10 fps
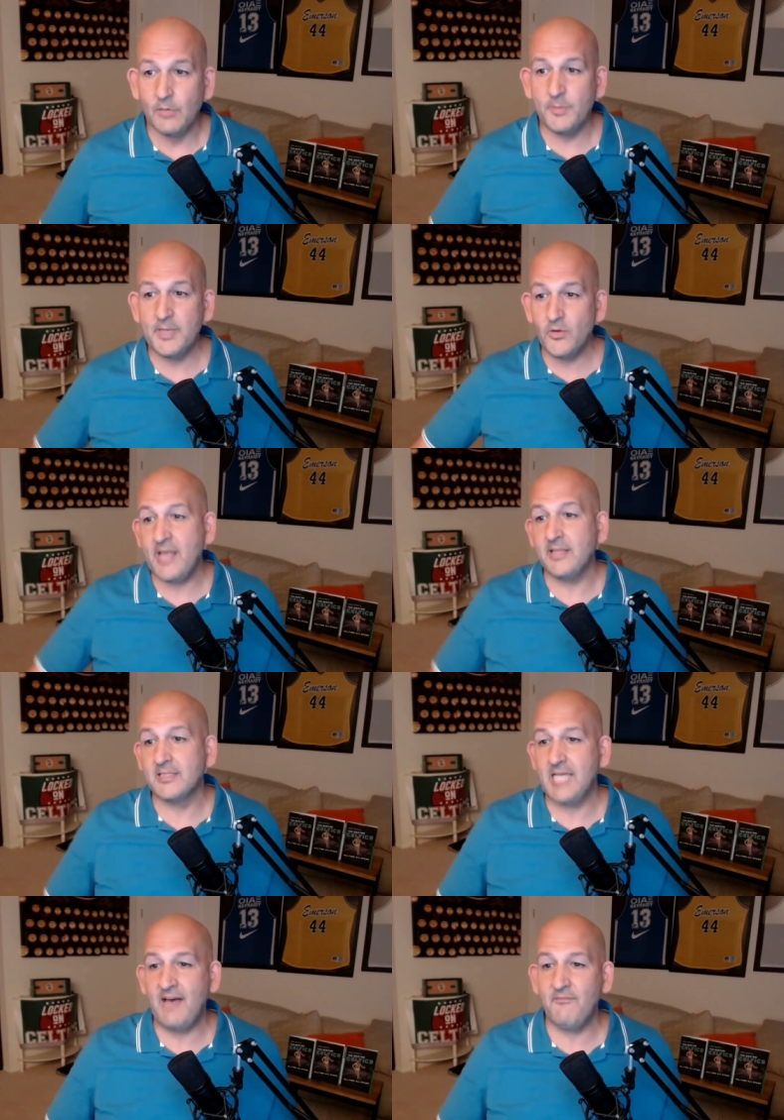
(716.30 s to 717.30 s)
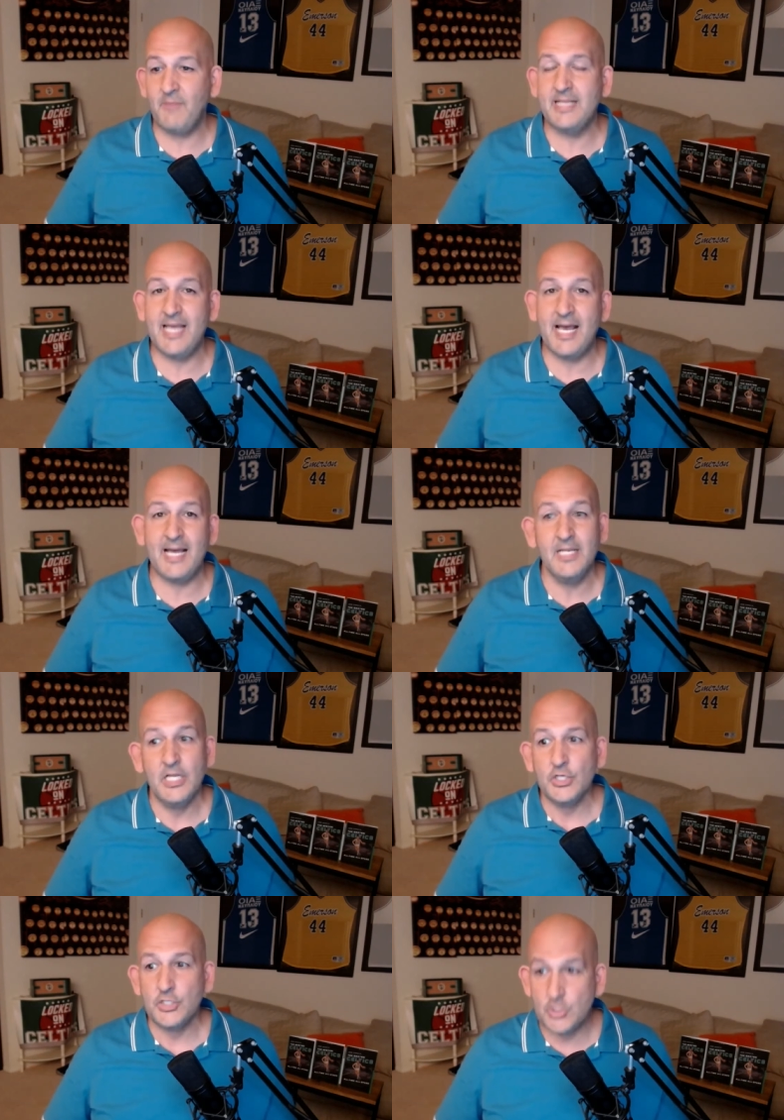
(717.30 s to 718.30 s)
It would have been great to have my dad
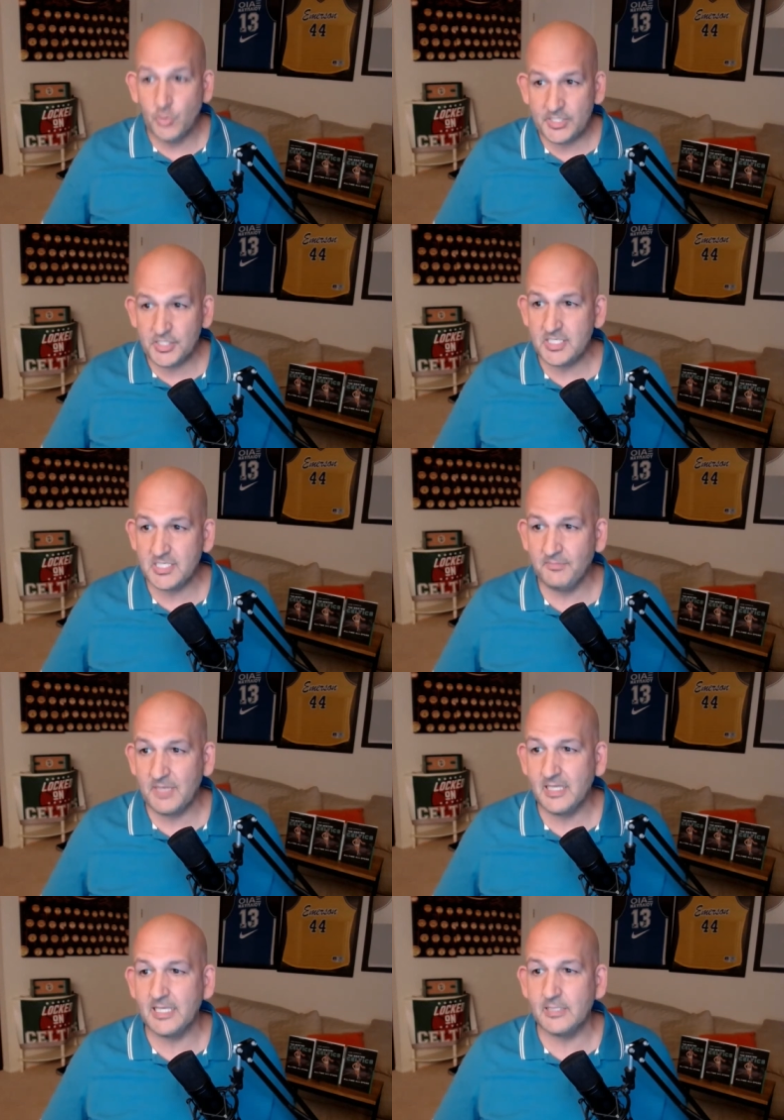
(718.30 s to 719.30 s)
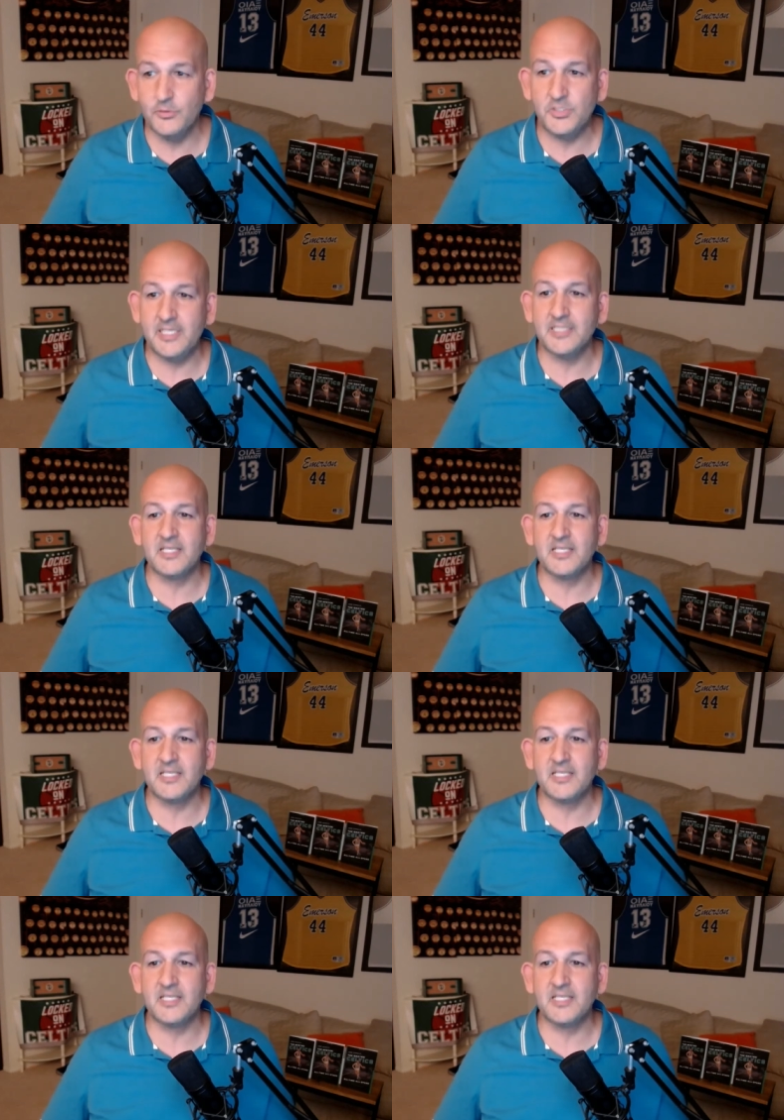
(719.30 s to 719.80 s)
switch to something like Lucy